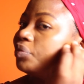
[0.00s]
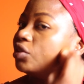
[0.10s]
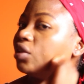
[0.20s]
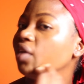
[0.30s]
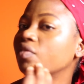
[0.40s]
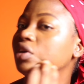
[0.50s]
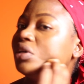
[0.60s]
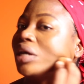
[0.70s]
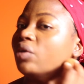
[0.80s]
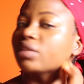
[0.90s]
so I've
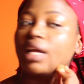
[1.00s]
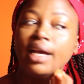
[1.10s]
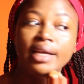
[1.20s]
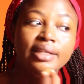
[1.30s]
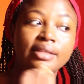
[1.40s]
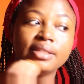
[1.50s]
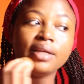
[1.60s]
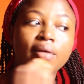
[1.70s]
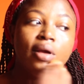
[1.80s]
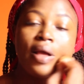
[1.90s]
gone around, guys.
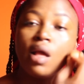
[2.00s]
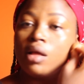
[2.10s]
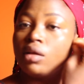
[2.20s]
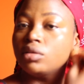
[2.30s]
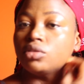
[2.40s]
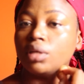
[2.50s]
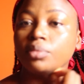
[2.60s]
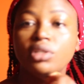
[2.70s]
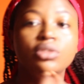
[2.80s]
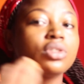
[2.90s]
So
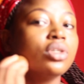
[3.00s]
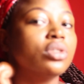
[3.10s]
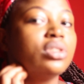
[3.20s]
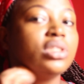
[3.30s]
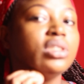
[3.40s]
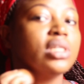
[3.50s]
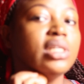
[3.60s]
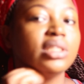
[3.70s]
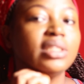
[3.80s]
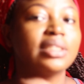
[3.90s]
I'm going to conceal
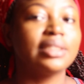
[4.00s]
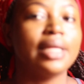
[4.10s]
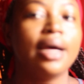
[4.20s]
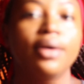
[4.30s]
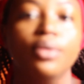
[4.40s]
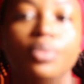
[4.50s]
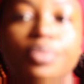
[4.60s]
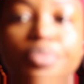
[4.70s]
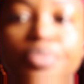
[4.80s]
it now.